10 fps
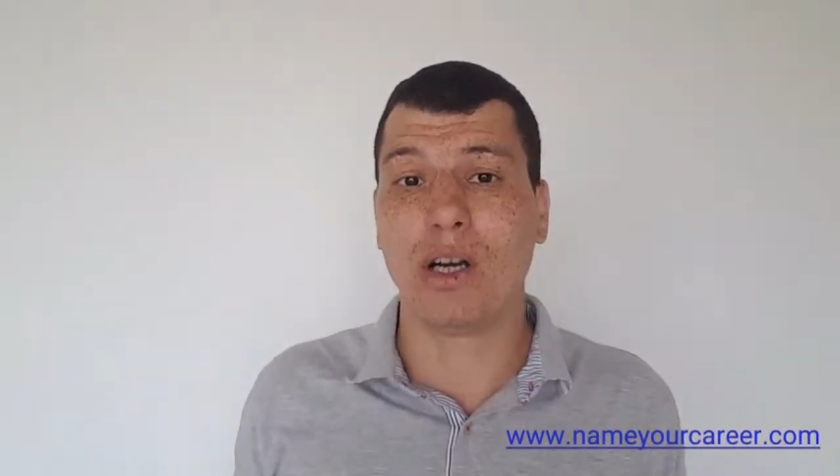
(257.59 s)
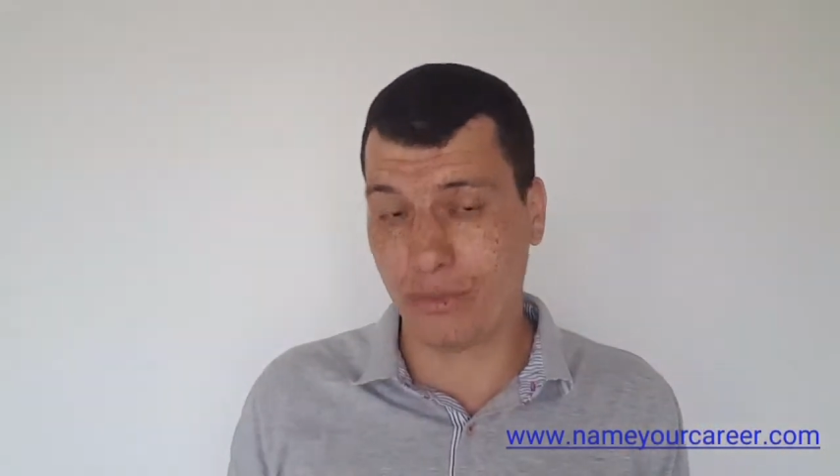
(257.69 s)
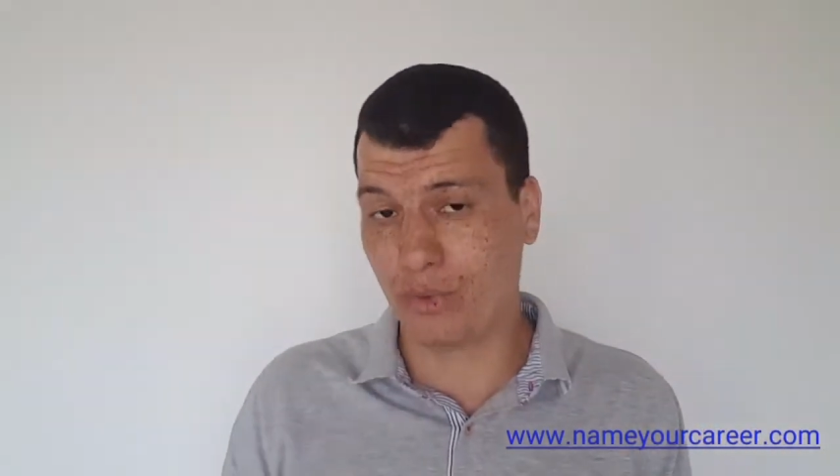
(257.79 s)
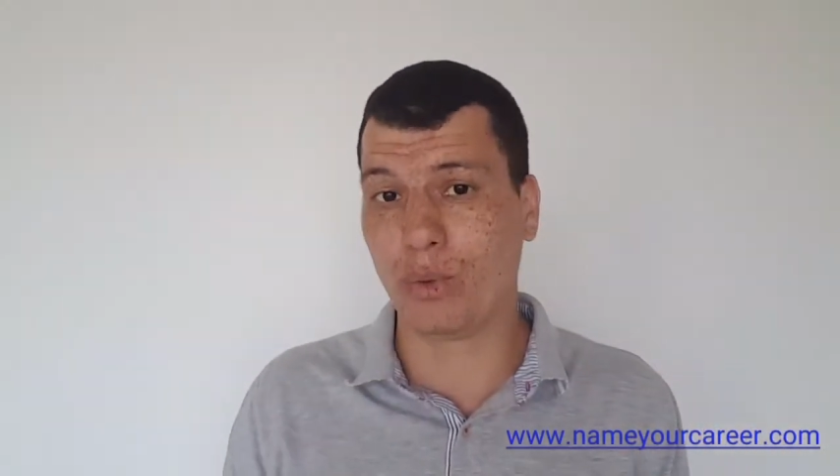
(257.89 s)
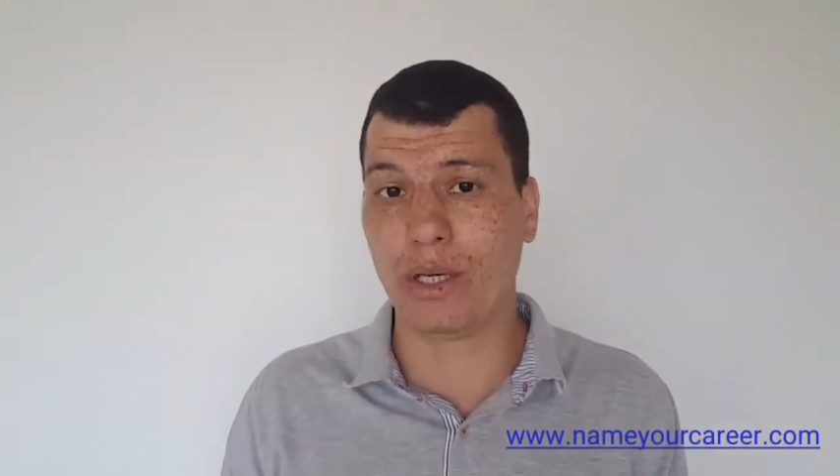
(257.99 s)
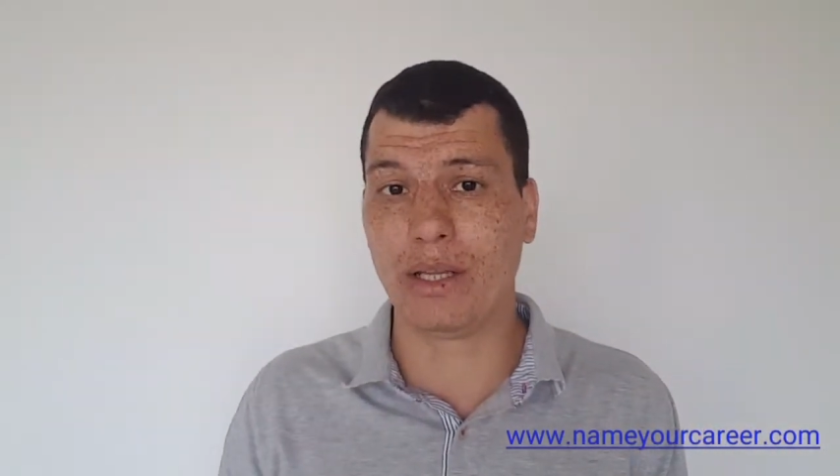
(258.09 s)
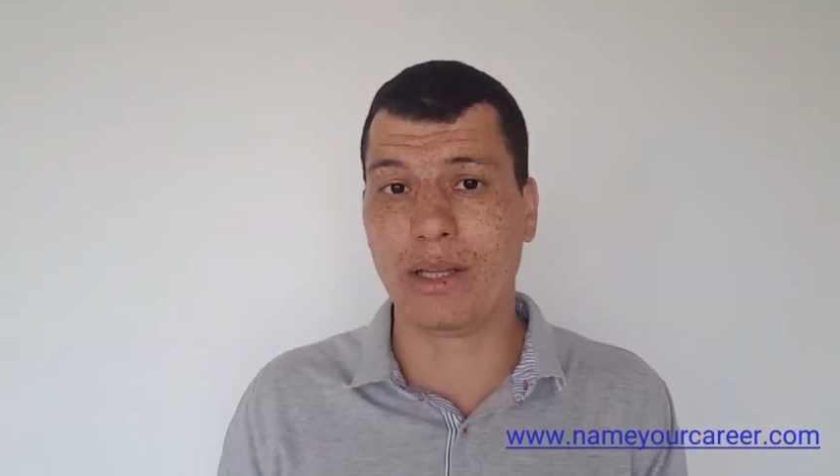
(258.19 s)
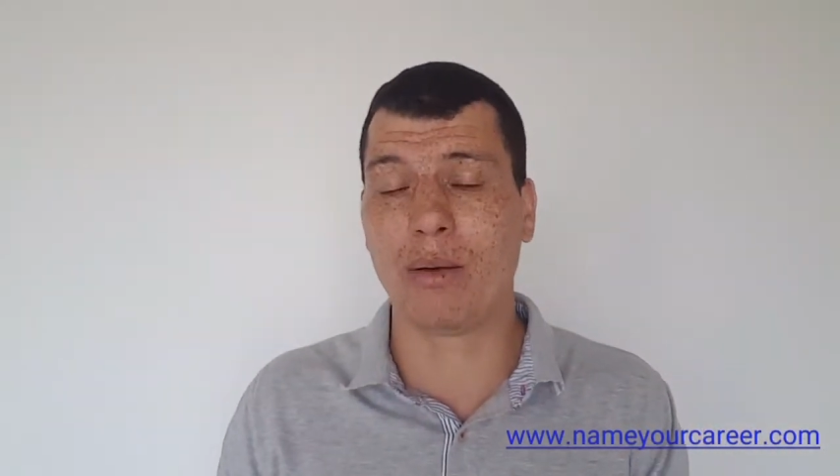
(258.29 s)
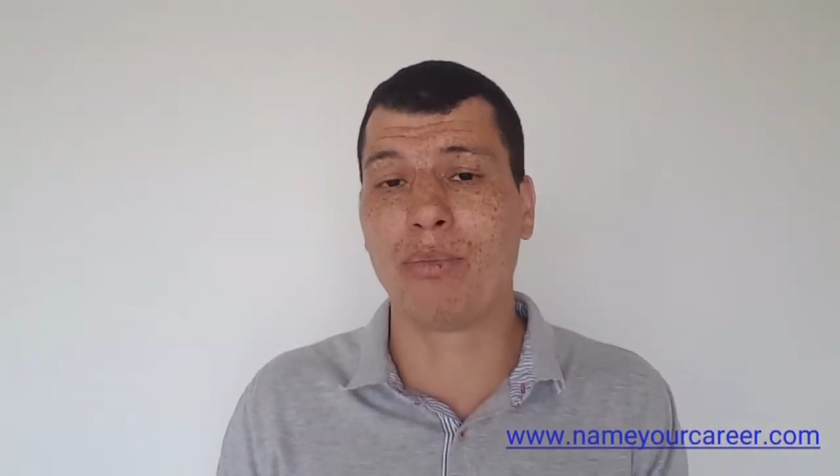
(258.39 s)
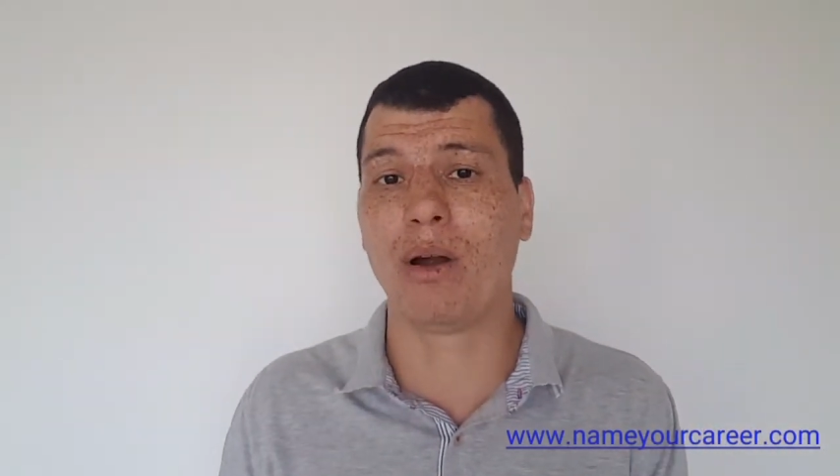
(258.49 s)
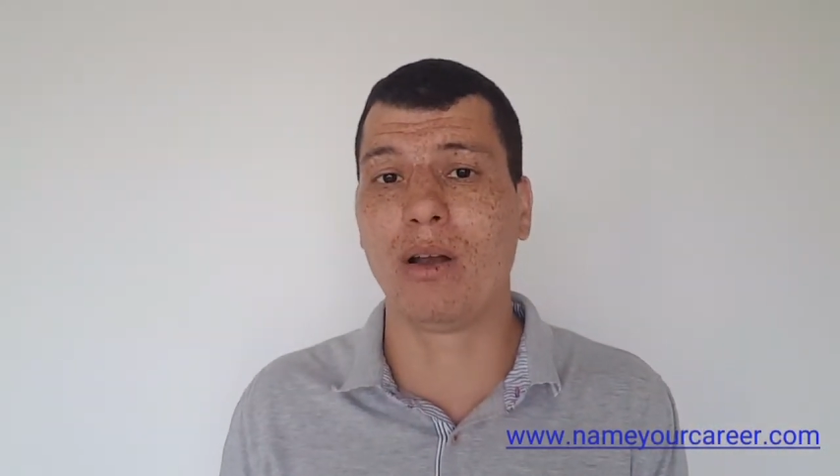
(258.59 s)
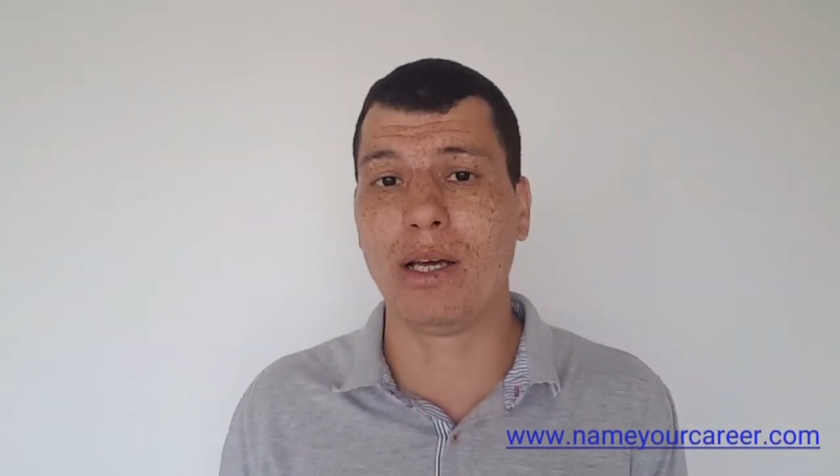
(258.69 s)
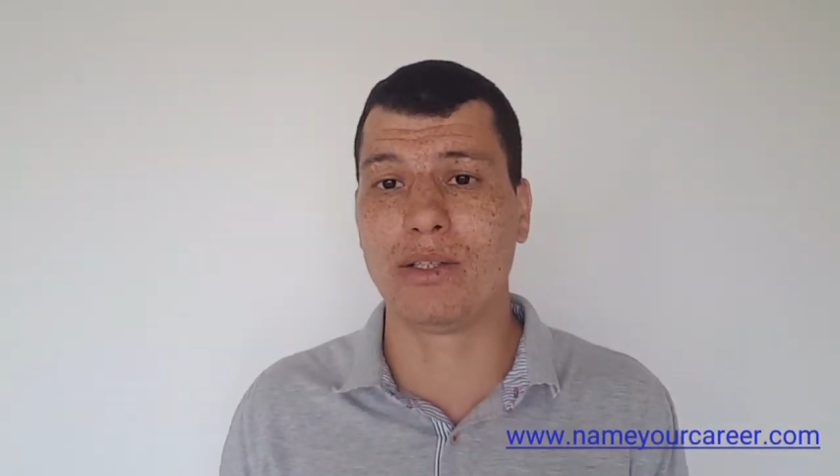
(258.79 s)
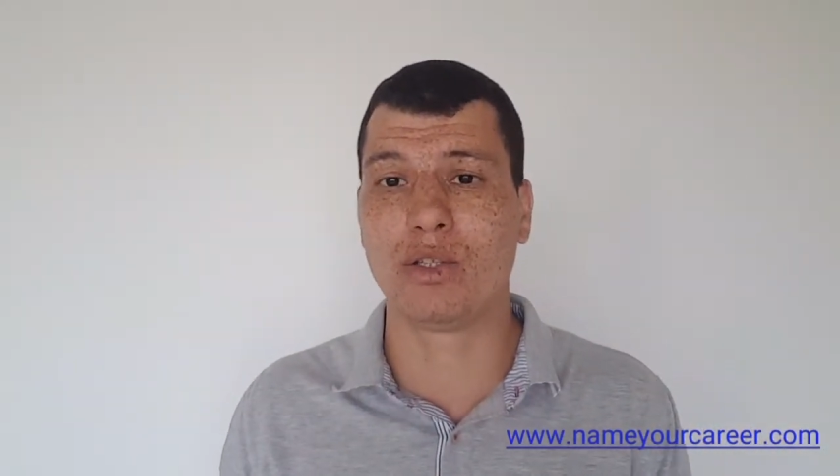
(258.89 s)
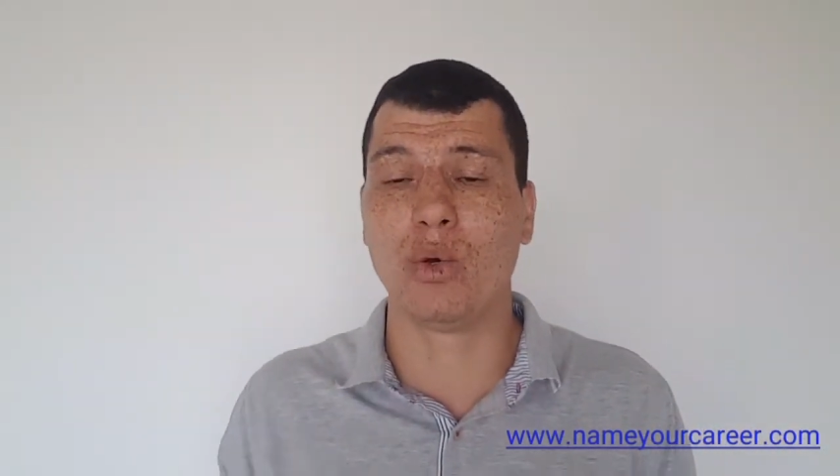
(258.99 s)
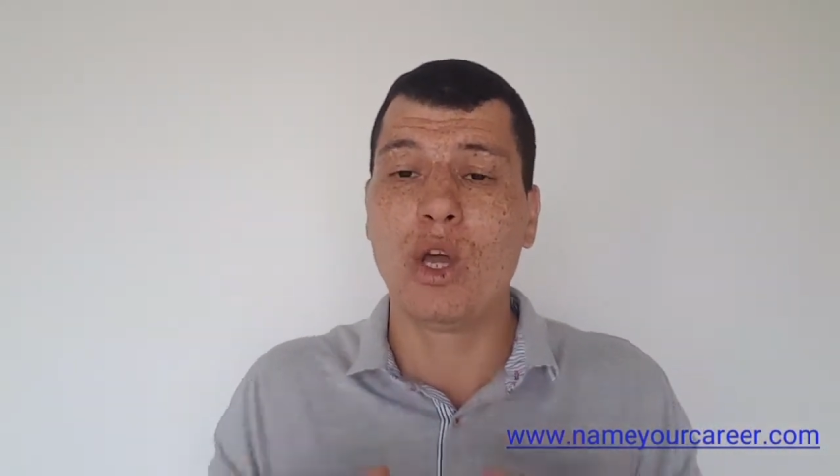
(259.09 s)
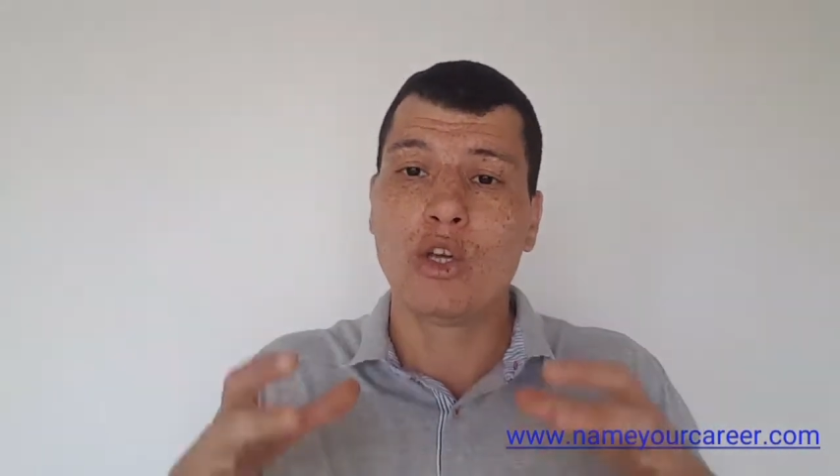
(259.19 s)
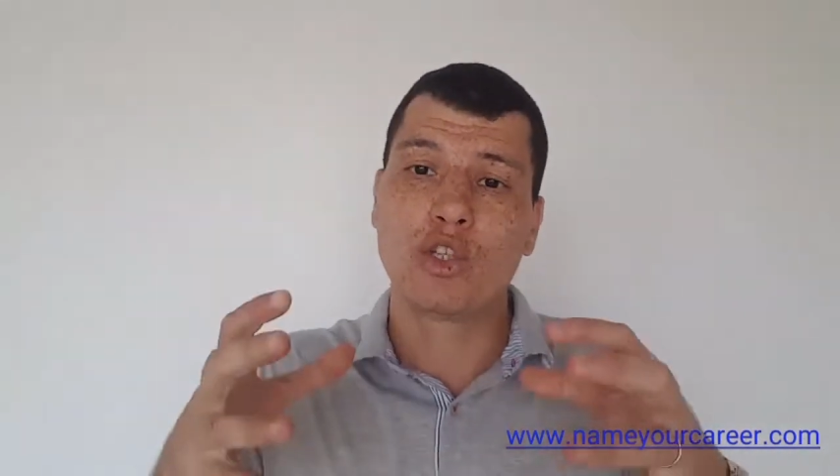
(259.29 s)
of doing it that paralyzes you.